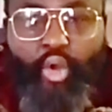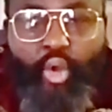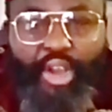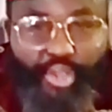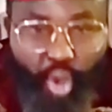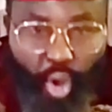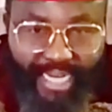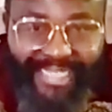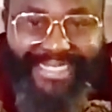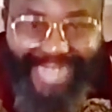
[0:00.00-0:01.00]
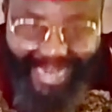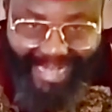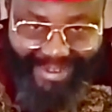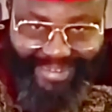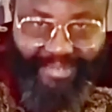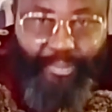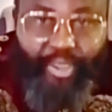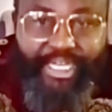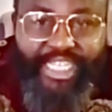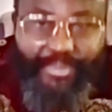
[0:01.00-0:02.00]
going to call it salary,
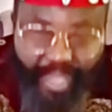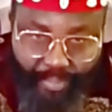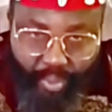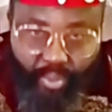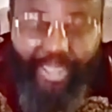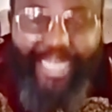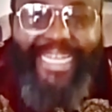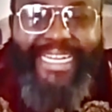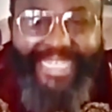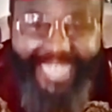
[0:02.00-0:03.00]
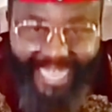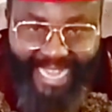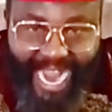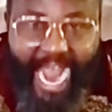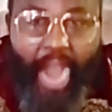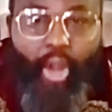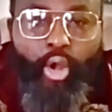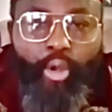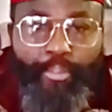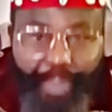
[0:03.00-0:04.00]
but these people, they are
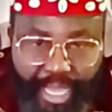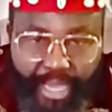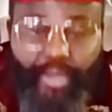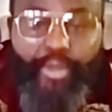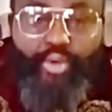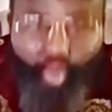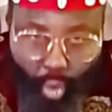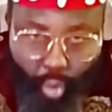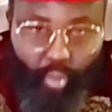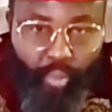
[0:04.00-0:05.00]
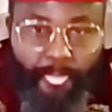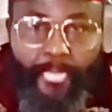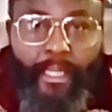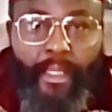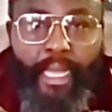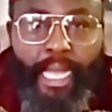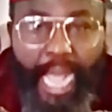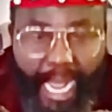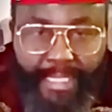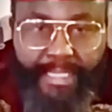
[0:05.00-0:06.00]
on payroll.
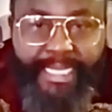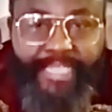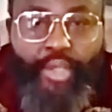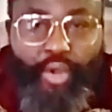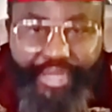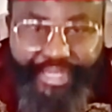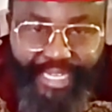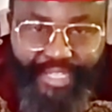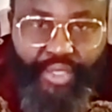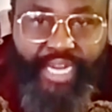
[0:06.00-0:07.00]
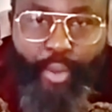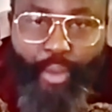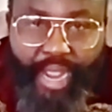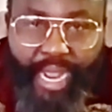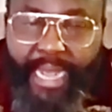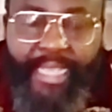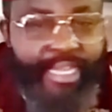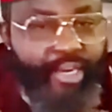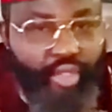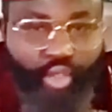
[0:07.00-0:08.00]
And this organization that we are,
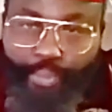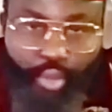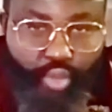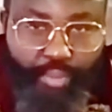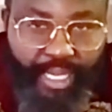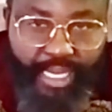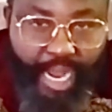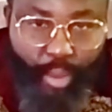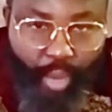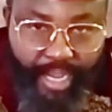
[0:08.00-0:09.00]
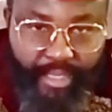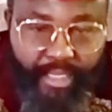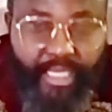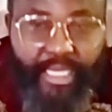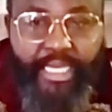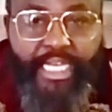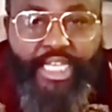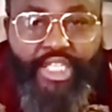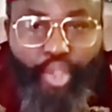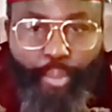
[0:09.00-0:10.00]
it don't supposed to be that way.
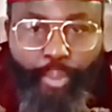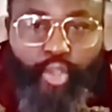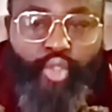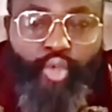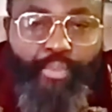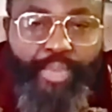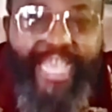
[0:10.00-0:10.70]
It's supposed to be